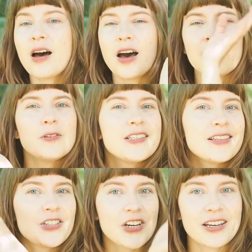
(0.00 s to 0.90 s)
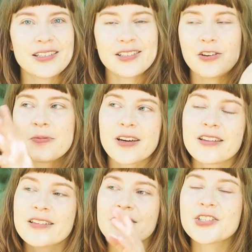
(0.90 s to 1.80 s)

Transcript: I would suggest, oh my god, there's